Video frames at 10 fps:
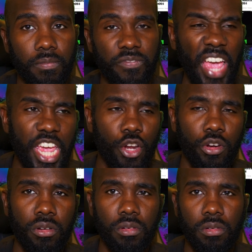
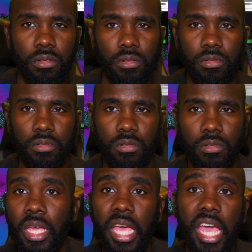Vader,
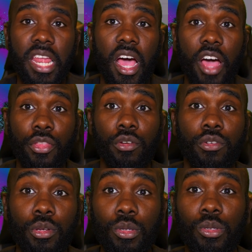and other
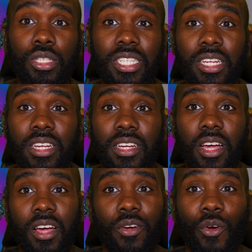news
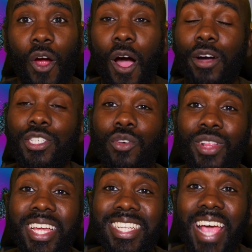also
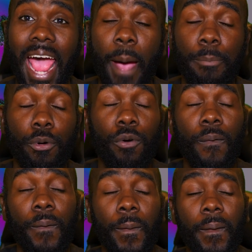related to Apple
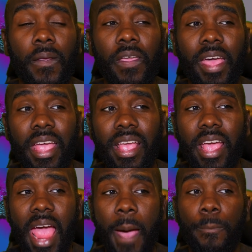
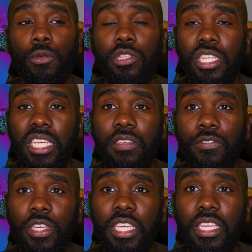
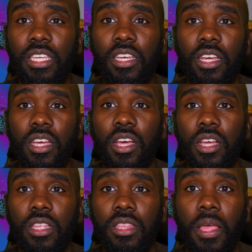TV,
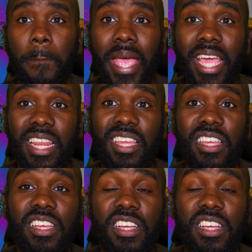the beta